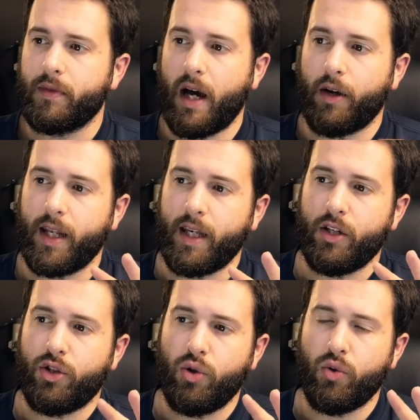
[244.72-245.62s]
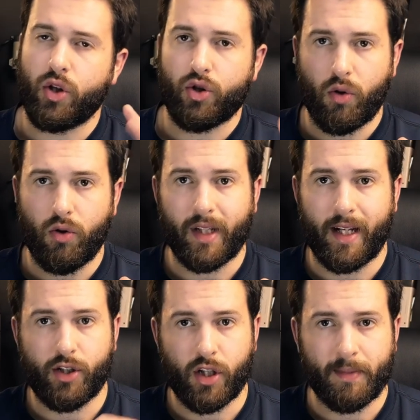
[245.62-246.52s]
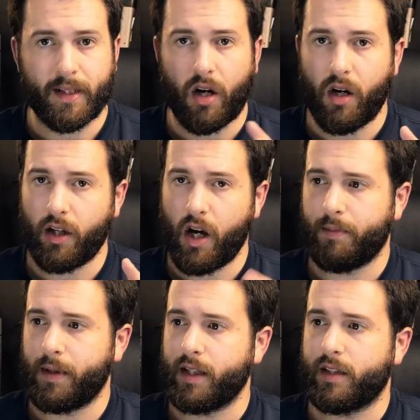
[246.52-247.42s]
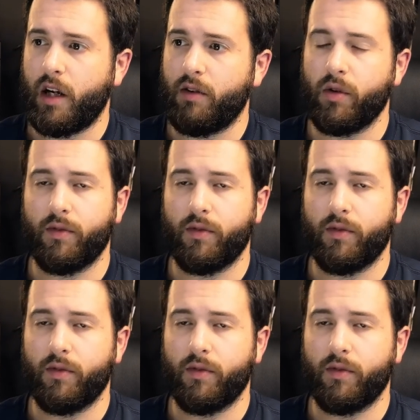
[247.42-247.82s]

Now, getting into controls and adjustments on the optic itself,